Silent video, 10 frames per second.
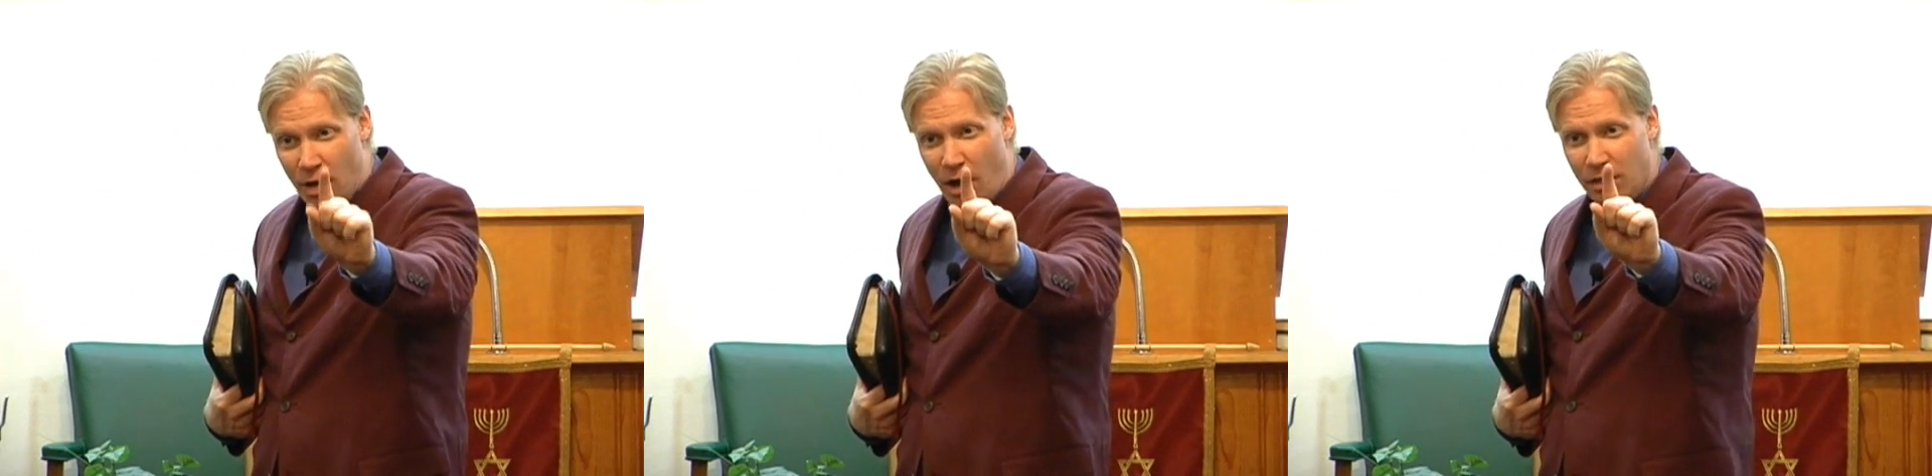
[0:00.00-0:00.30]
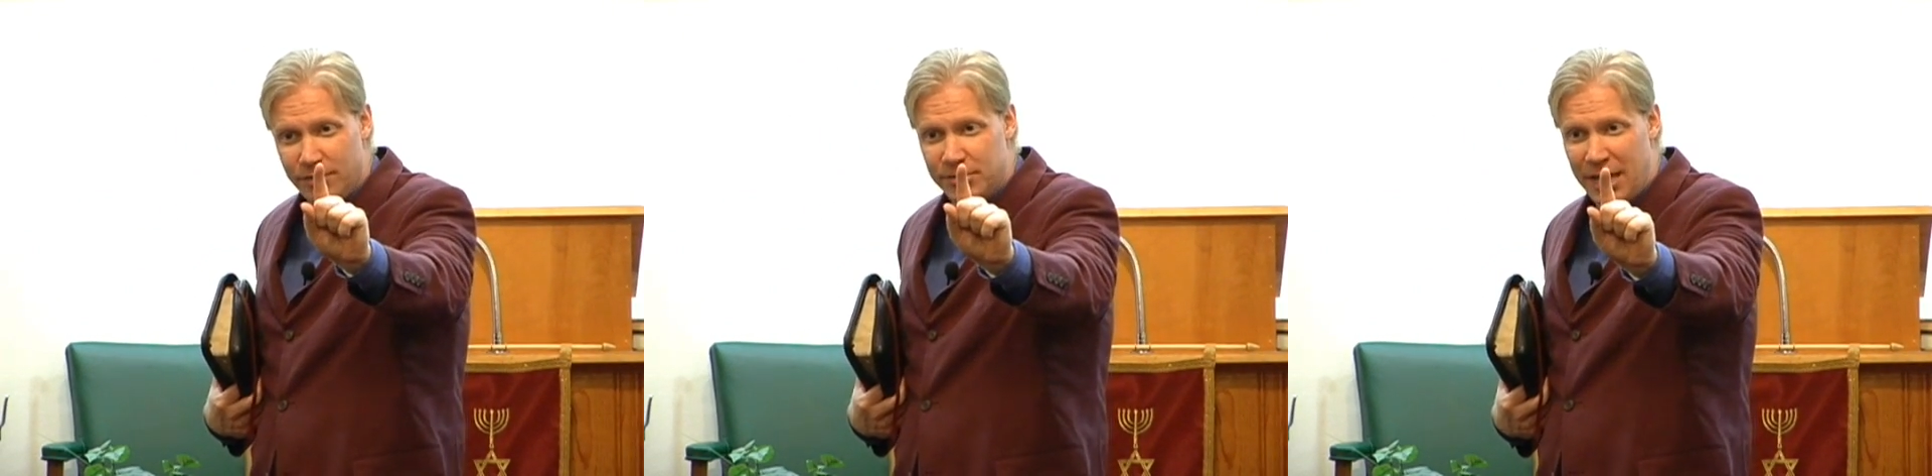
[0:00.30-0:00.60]
The
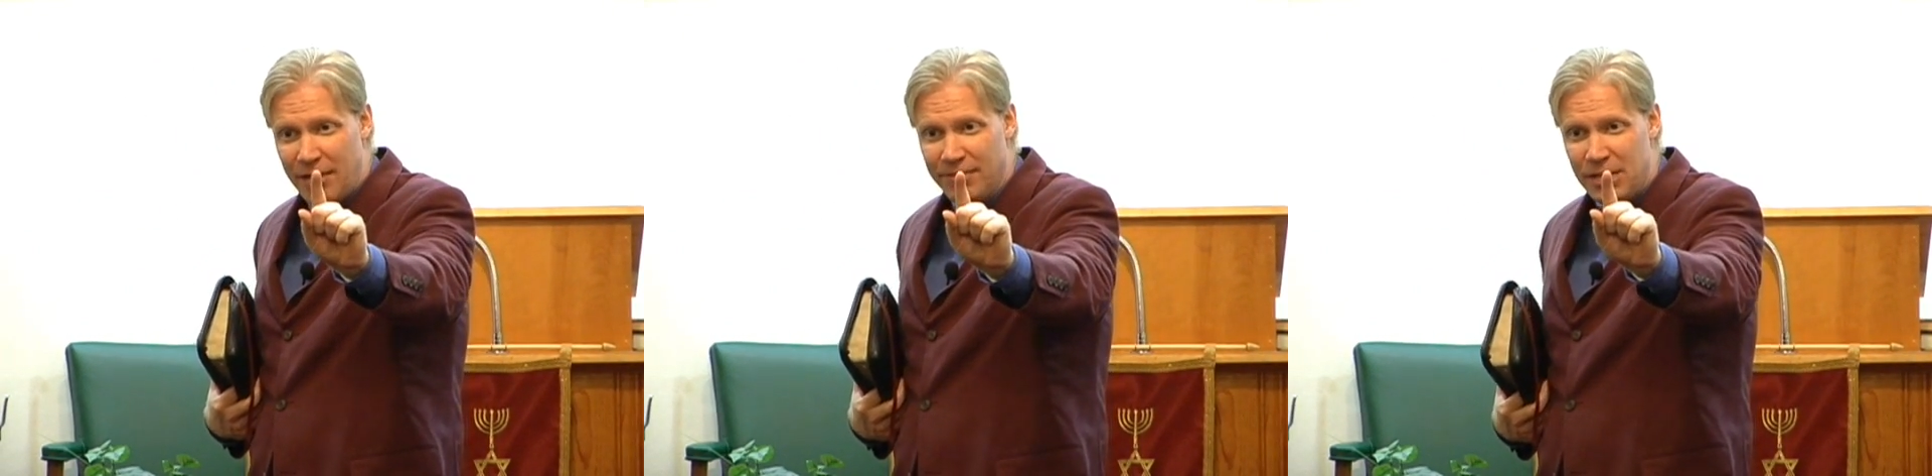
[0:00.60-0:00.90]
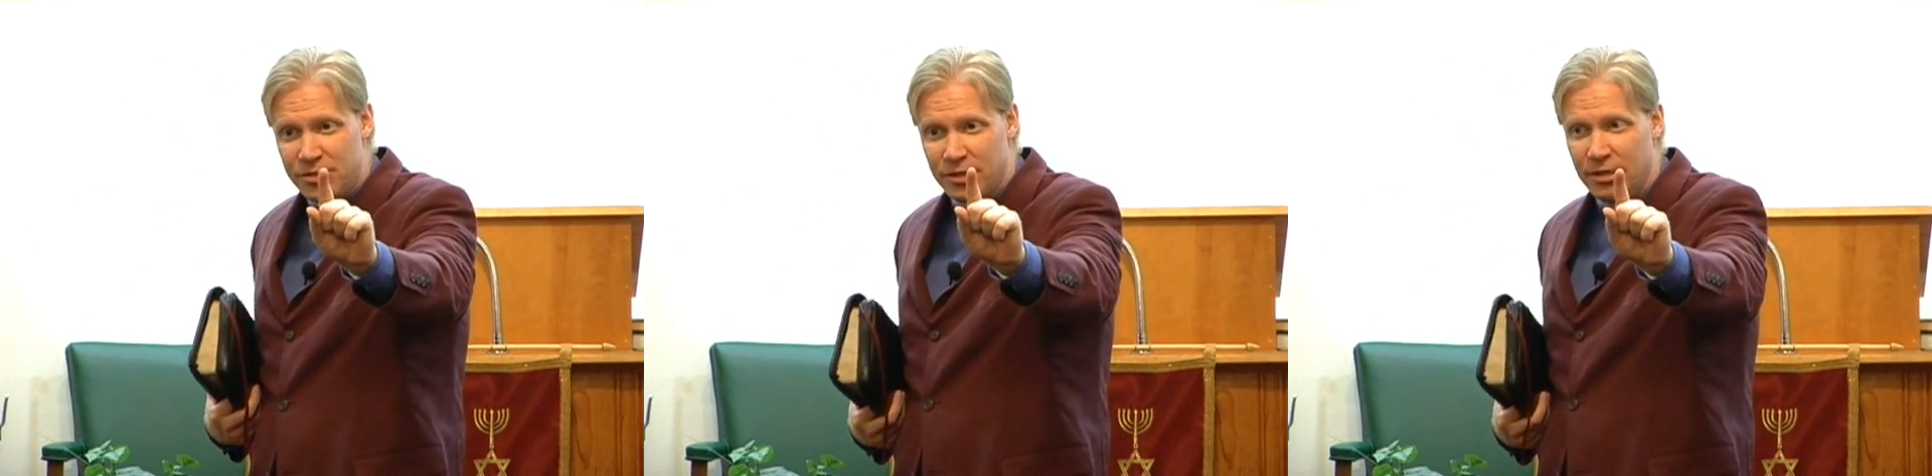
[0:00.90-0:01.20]
call of
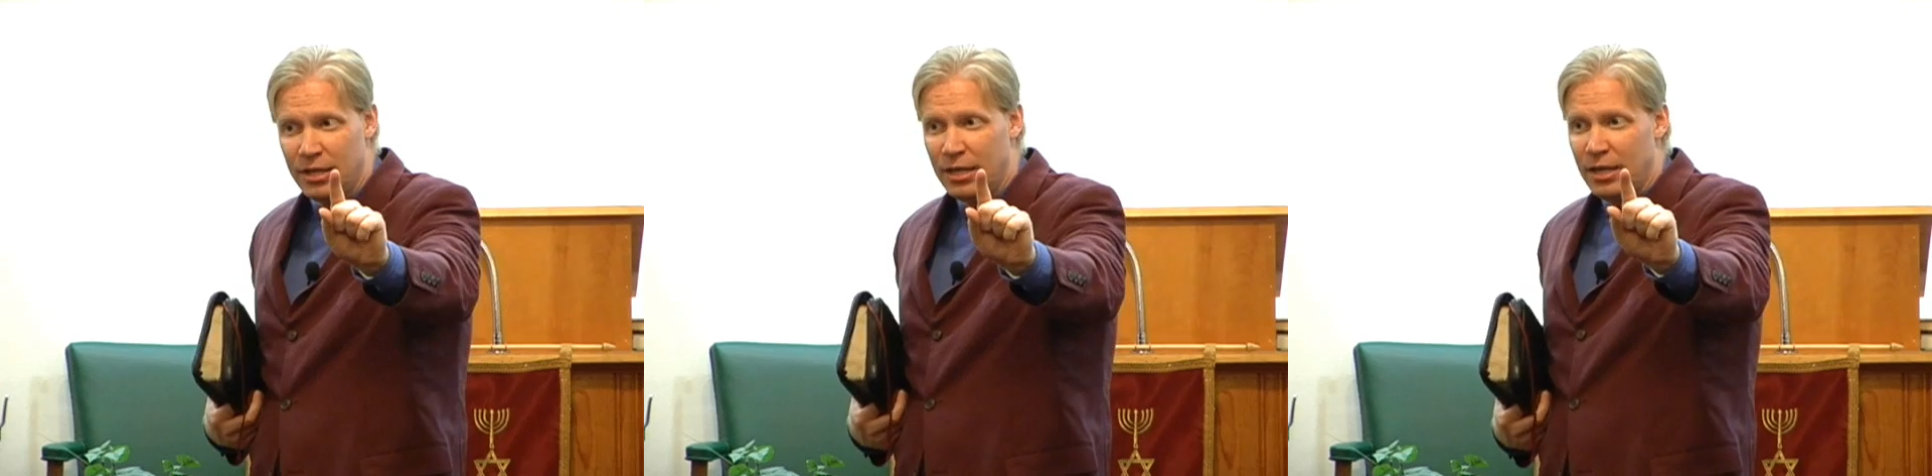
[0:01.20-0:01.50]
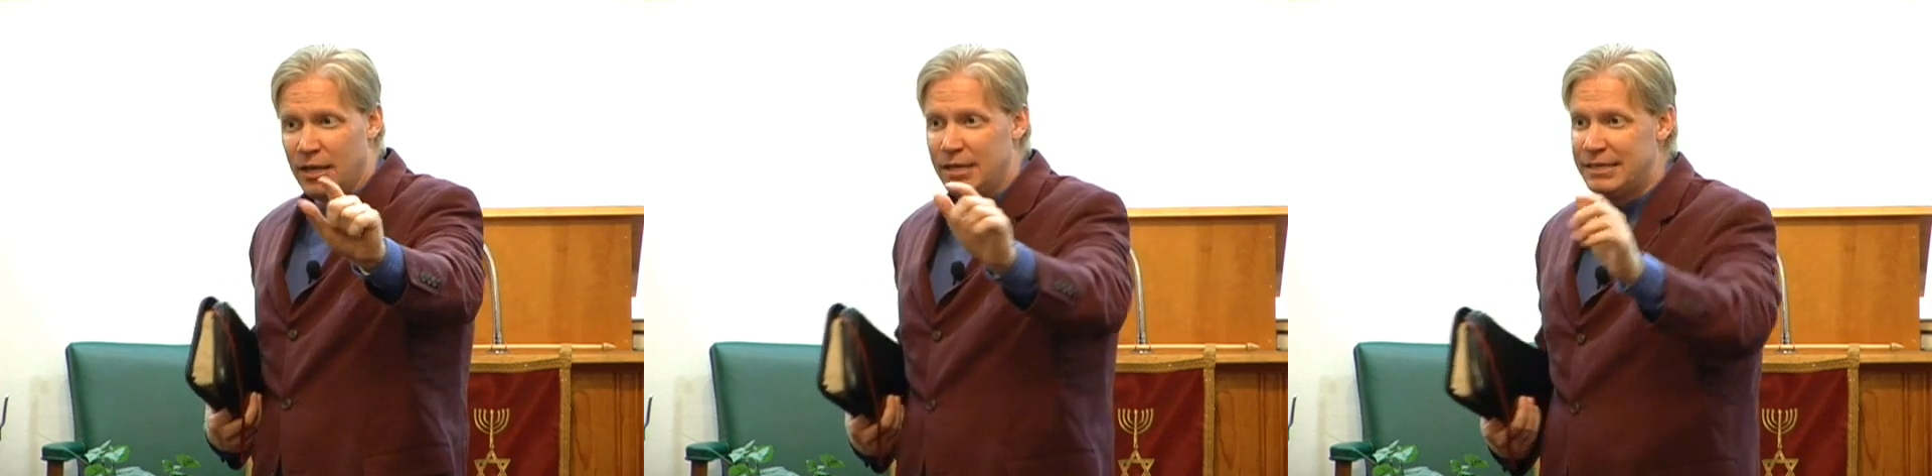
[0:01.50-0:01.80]
salvation
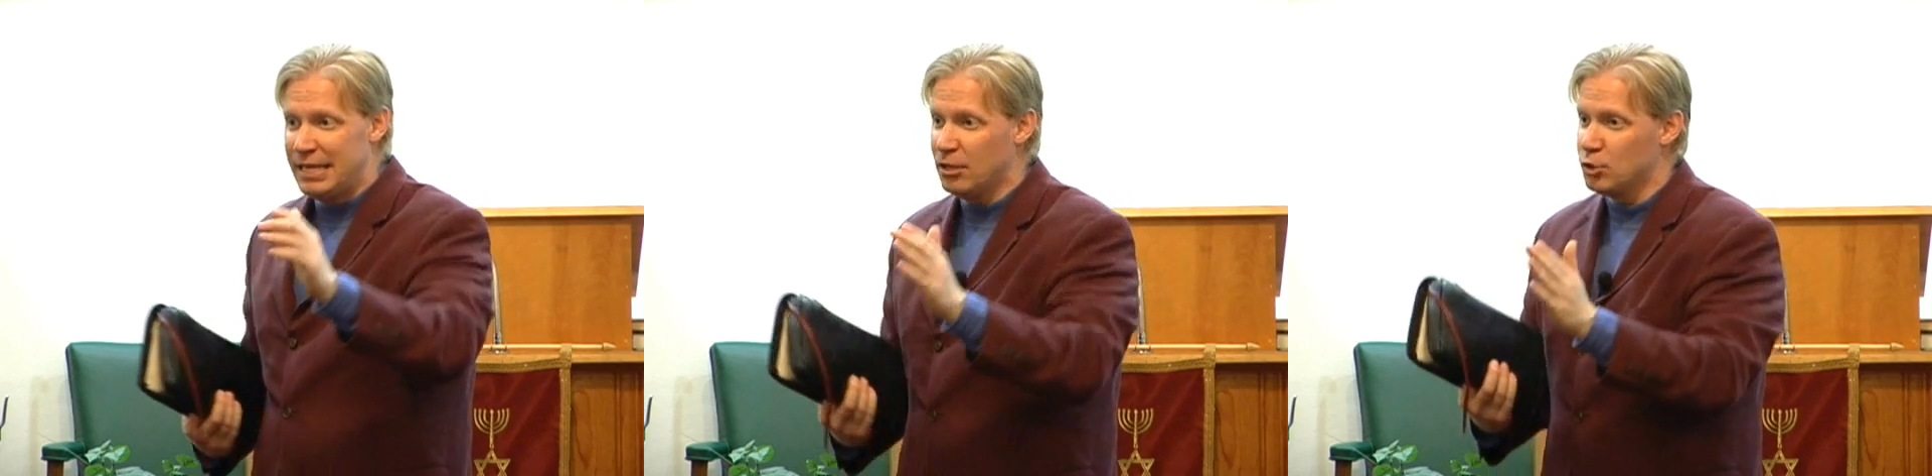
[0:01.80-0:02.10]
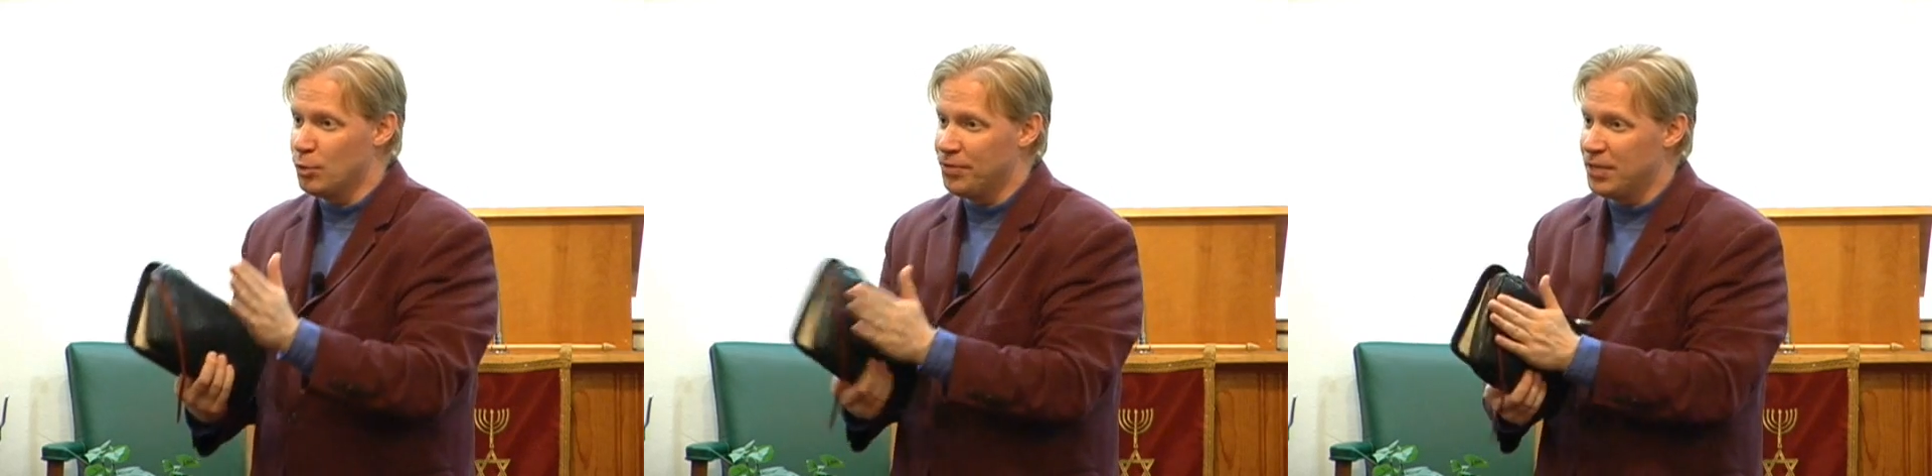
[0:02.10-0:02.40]
deals